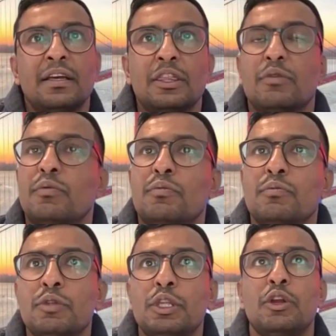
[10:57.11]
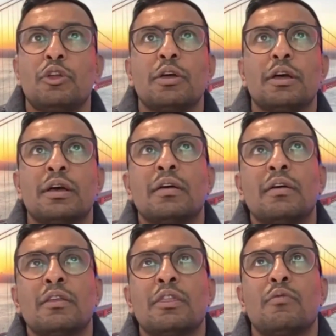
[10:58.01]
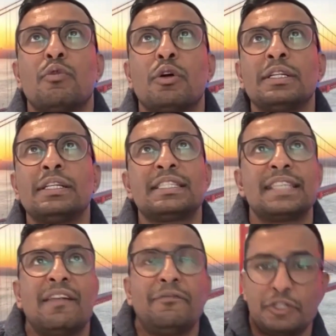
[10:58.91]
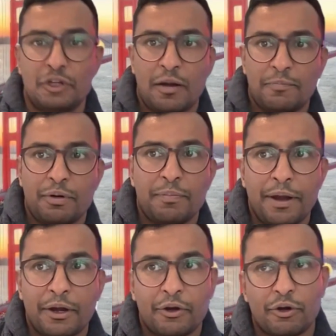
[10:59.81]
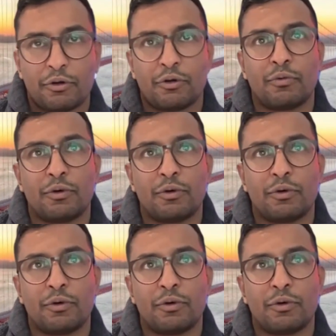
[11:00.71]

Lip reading: the you know the world itself was not prepared or